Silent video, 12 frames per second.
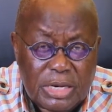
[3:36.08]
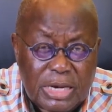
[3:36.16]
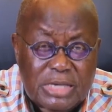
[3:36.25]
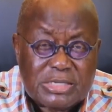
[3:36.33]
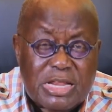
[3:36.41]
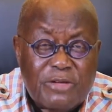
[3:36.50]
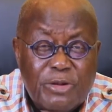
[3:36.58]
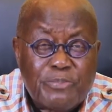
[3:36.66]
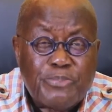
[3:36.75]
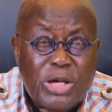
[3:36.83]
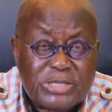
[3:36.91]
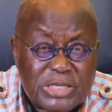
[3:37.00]
Let us leave
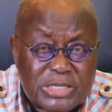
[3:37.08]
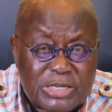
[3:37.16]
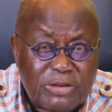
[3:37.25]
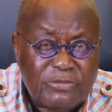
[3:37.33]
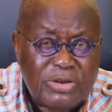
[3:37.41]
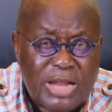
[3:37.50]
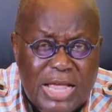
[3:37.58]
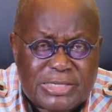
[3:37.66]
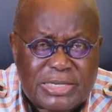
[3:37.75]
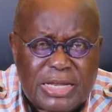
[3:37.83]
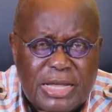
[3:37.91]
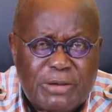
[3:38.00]
a positive,
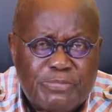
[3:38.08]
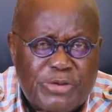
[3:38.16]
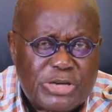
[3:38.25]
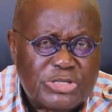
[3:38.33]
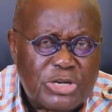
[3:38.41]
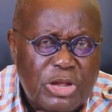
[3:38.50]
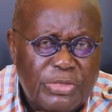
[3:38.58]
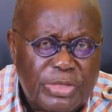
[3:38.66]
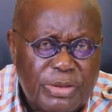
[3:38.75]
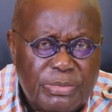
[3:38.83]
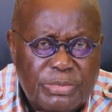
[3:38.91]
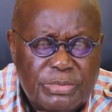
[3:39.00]
lasting impression
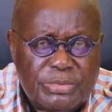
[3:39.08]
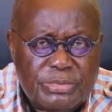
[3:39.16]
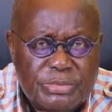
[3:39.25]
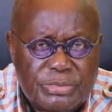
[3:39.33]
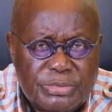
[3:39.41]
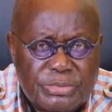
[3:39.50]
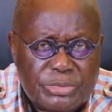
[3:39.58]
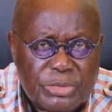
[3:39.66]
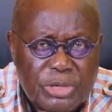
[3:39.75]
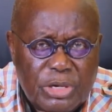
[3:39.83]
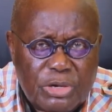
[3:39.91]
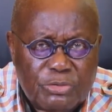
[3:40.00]
on them,
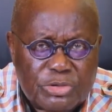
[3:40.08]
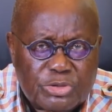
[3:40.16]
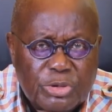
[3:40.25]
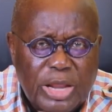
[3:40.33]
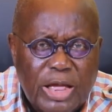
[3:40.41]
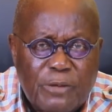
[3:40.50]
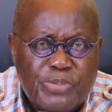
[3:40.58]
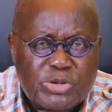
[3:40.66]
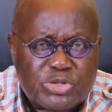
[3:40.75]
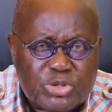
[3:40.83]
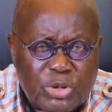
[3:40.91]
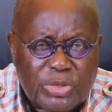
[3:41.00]
which will help
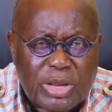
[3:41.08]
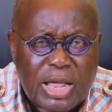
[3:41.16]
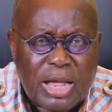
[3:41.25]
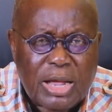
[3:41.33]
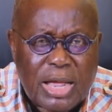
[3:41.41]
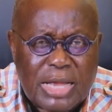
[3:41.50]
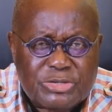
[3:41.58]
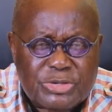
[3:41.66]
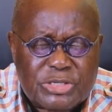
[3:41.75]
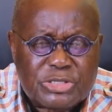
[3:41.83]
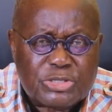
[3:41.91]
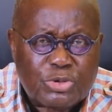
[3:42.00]
ensure that our
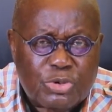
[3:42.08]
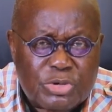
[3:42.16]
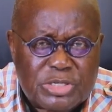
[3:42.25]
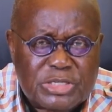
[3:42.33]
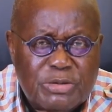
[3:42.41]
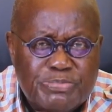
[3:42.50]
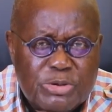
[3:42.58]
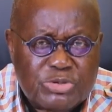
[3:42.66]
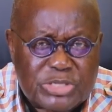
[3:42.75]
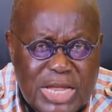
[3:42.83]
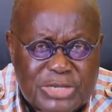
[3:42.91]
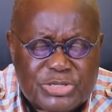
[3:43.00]
country's tourism
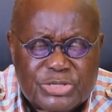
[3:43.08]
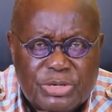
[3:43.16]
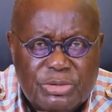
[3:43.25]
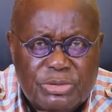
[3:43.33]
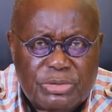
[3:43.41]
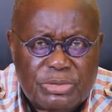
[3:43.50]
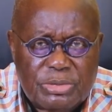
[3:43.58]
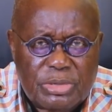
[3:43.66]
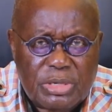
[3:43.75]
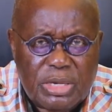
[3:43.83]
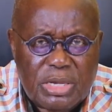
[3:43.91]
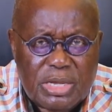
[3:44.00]
potential
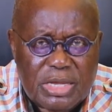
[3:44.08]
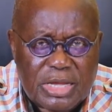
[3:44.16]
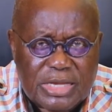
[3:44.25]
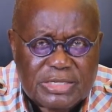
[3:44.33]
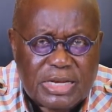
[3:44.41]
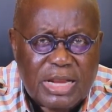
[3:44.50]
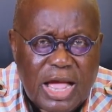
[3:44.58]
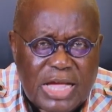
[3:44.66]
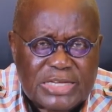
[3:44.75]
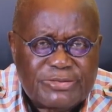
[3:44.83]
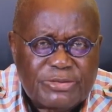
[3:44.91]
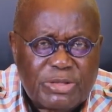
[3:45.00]
is
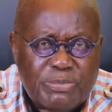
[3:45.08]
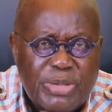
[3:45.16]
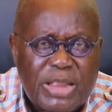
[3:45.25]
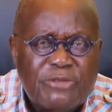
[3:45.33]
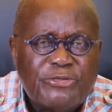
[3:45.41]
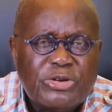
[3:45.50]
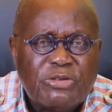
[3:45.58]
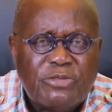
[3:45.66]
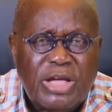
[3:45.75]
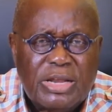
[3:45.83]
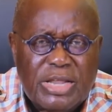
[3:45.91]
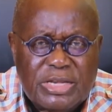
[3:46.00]
enhanced for the benefit
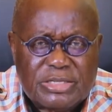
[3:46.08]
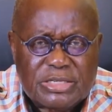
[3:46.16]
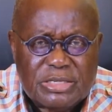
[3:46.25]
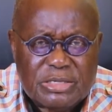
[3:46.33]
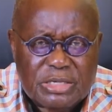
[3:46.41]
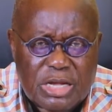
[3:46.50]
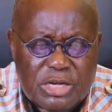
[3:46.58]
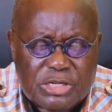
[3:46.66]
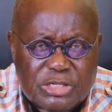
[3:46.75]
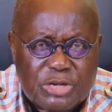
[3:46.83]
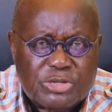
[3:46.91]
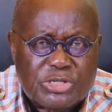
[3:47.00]
of our nation's
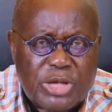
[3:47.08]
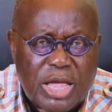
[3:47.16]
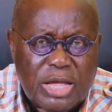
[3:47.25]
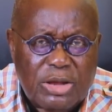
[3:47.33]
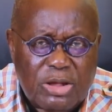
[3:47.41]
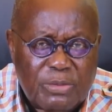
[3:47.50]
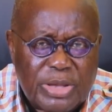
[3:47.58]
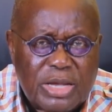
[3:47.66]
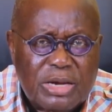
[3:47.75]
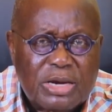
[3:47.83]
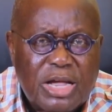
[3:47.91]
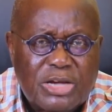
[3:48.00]

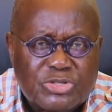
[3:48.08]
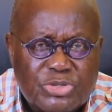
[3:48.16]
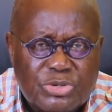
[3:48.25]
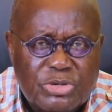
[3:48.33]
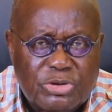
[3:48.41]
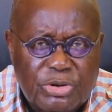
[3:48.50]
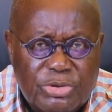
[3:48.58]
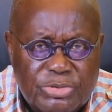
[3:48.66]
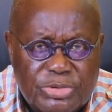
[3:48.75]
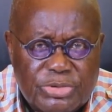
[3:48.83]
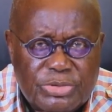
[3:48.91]
socioeconomic and cultural growth.